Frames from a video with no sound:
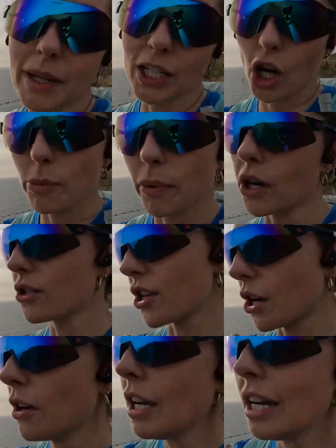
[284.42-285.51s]
on my GoPro,
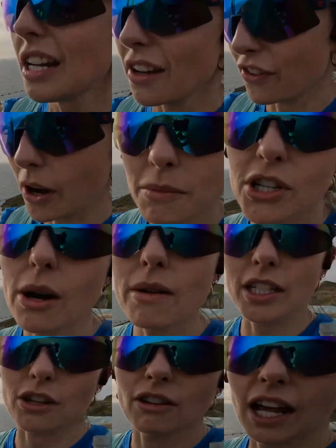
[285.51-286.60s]
so if I'm
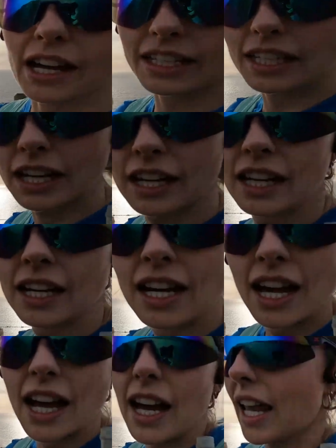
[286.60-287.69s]
showing you like
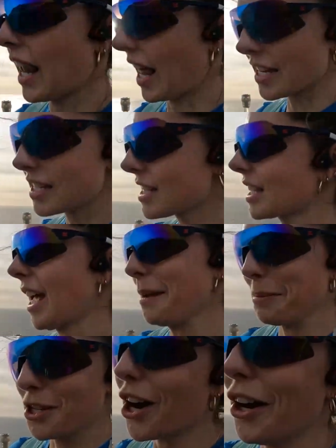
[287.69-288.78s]

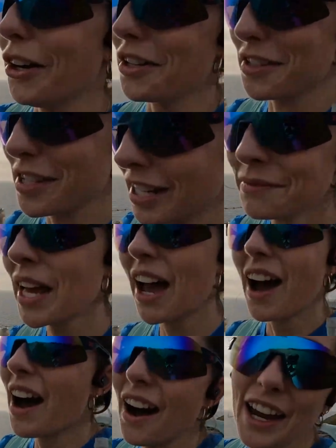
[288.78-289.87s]
landscape shots,
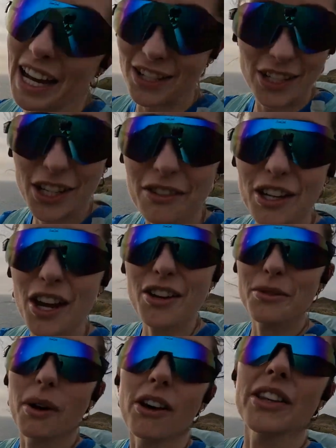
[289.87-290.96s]
I actually don't
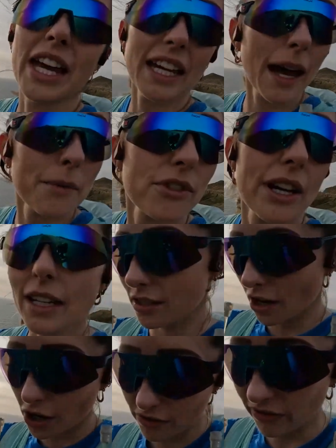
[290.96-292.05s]
know what they're capturing,
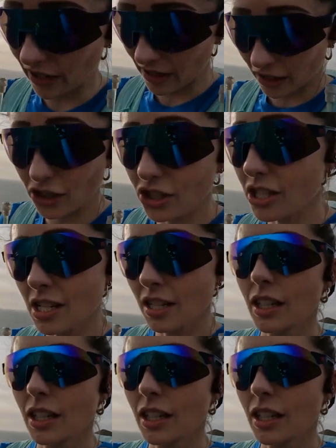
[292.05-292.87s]
so hopefully they're good.